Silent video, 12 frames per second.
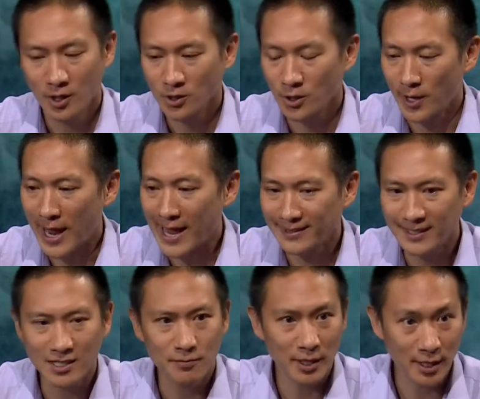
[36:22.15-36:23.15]
So at
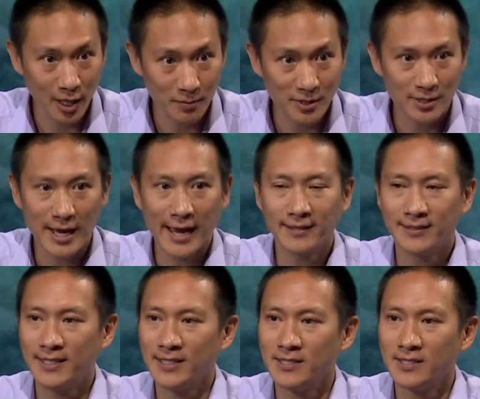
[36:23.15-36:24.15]
these meetups, at
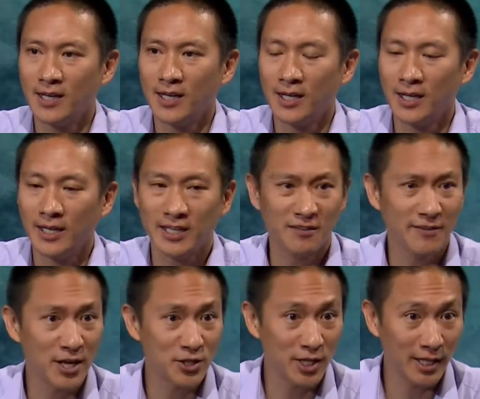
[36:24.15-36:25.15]
these uh,
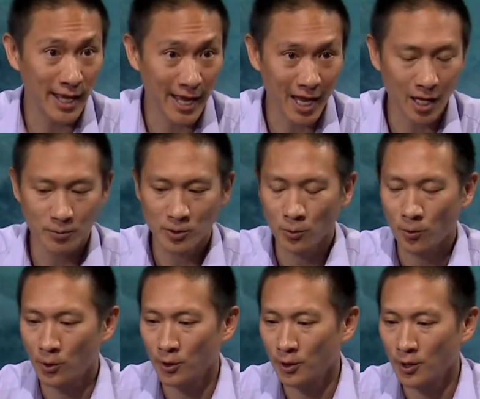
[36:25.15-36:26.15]
innovation labs
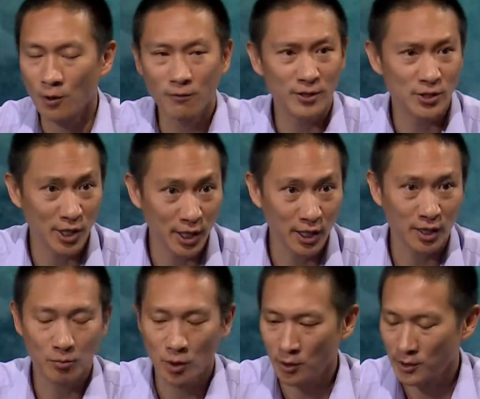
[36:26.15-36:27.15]
or co-visioning
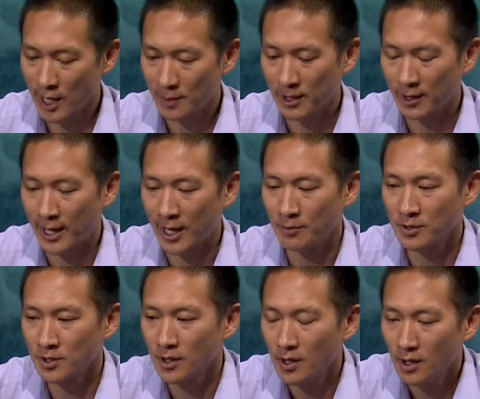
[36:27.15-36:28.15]
and prototyping labs,
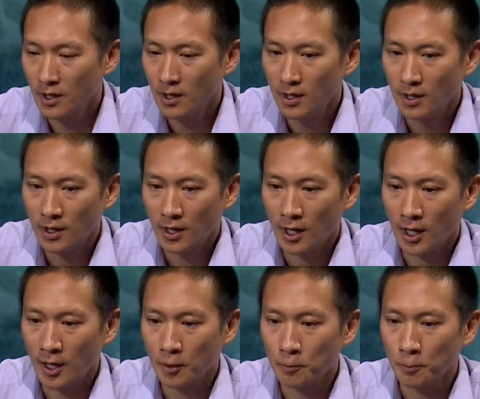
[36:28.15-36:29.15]

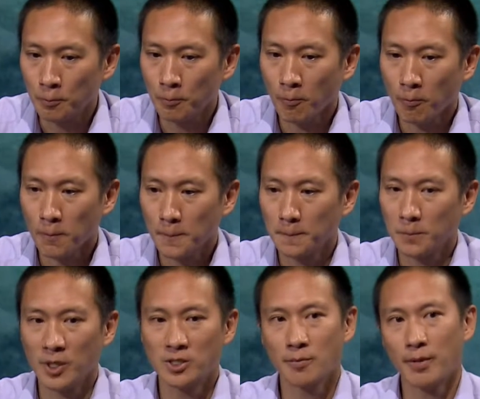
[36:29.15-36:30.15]
um,
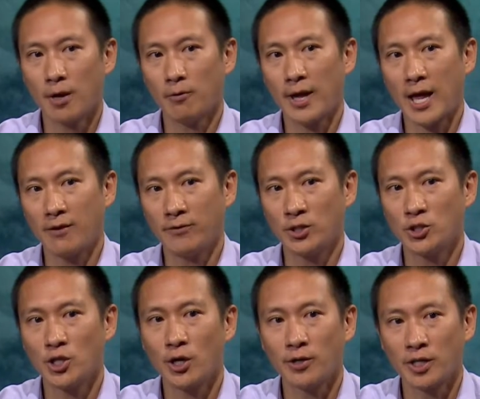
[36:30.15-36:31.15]
it's about having
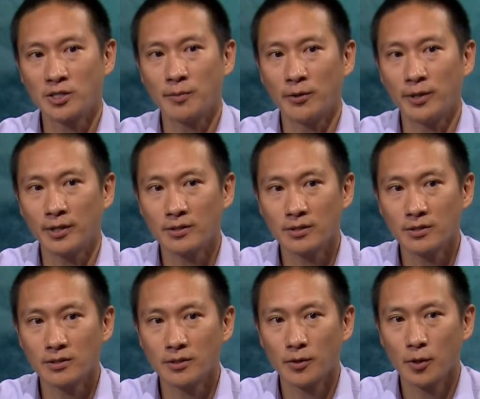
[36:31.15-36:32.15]
shared
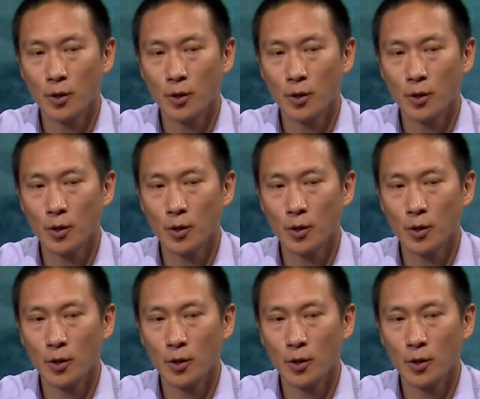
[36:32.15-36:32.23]
experiences.